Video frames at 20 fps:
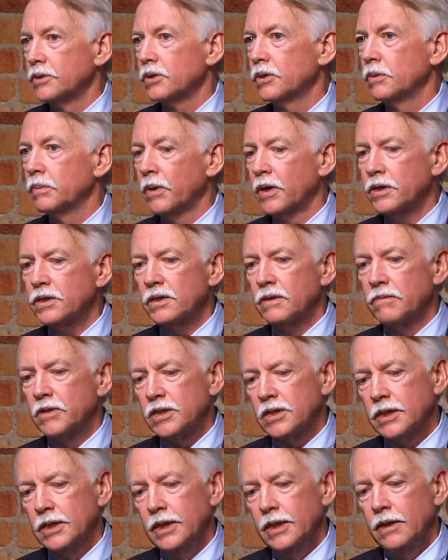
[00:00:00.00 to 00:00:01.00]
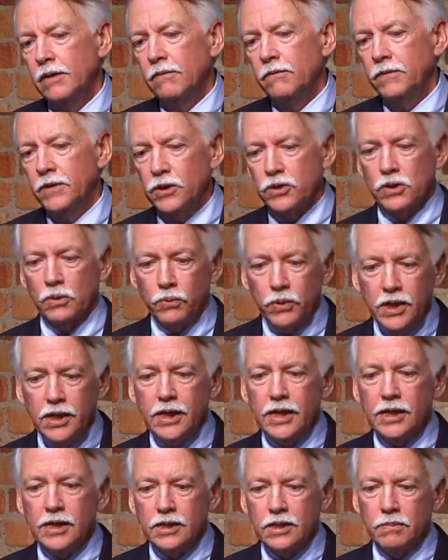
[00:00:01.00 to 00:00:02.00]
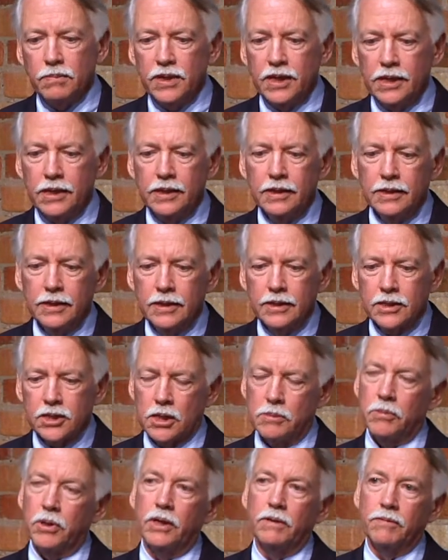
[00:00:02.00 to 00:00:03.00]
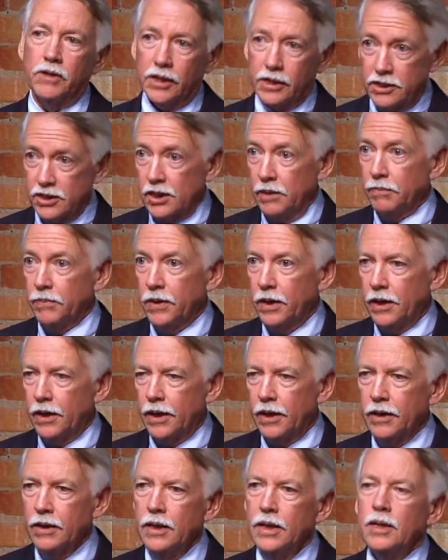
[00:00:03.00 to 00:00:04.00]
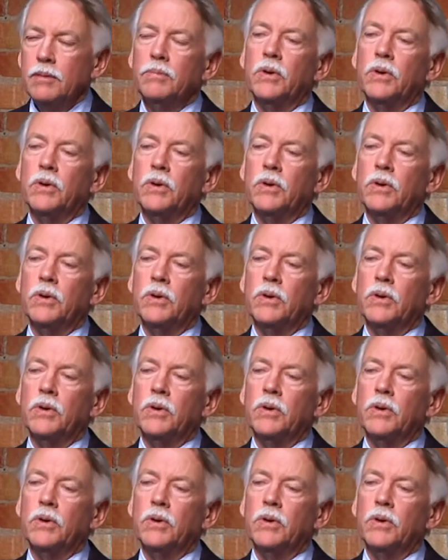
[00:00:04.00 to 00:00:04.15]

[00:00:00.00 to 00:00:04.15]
So the Park Service feels that we needed to be somewhat of an exemplar,